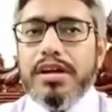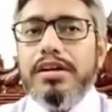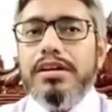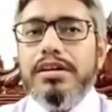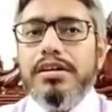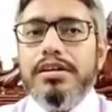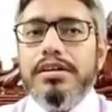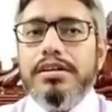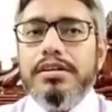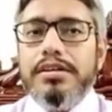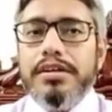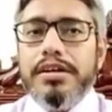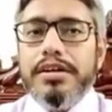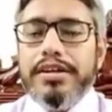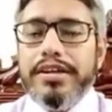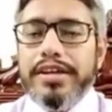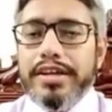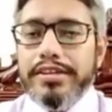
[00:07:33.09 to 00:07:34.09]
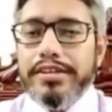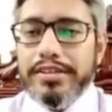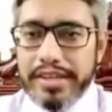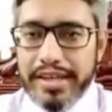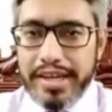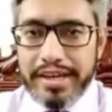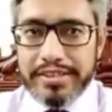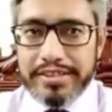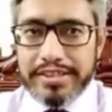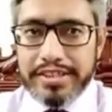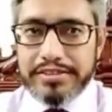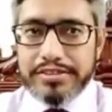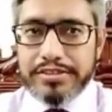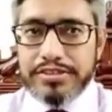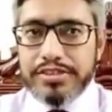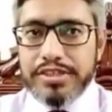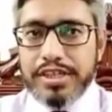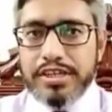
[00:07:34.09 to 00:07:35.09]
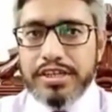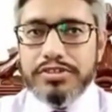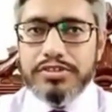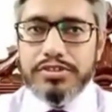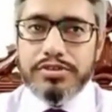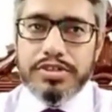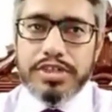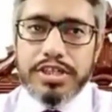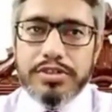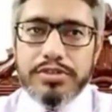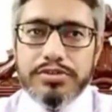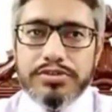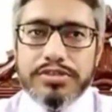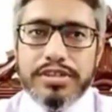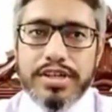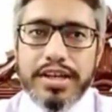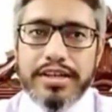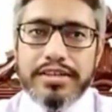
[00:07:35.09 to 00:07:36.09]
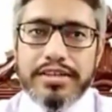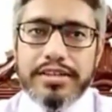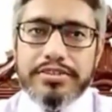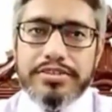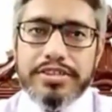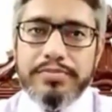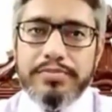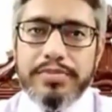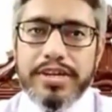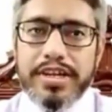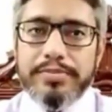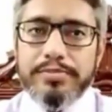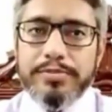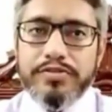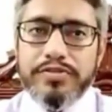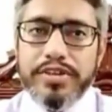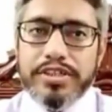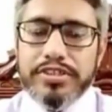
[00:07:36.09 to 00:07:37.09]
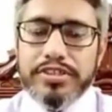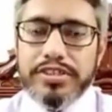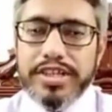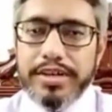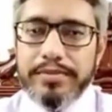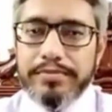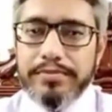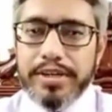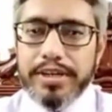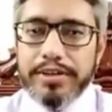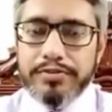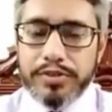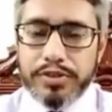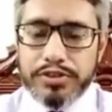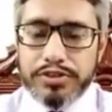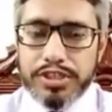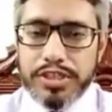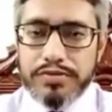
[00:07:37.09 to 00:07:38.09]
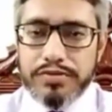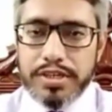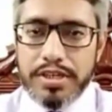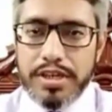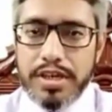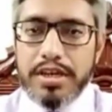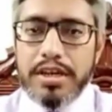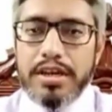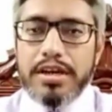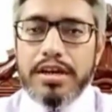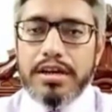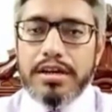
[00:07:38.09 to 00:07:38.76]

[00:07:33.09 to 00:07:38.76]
In the get set stage, you need to select a simple and professional template for CV.